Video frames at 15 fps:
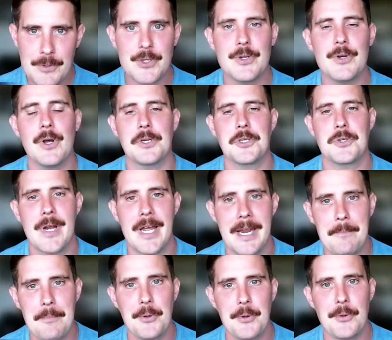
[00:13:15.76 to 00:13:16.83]
do not try
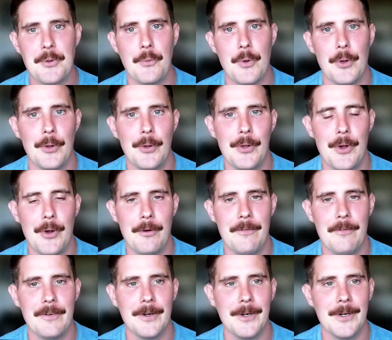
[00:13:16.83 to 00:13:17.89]
and pull the wool
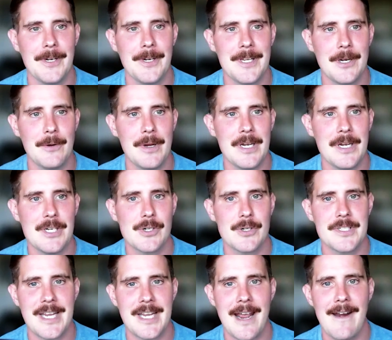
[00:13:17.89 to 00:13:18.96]
over,
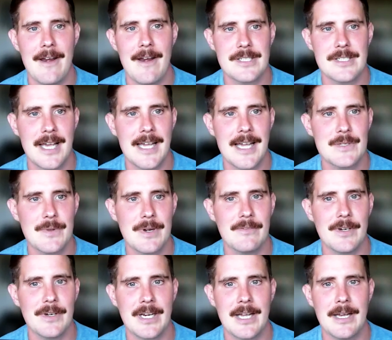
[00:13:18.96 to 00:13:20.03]
insurance carriers' eyes
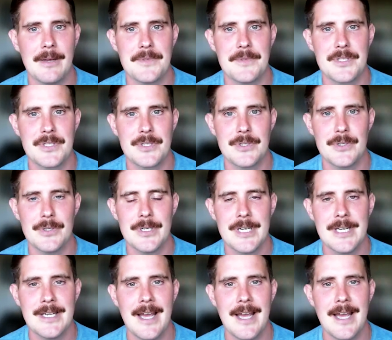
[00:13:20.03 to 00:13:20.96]
whenever it comes to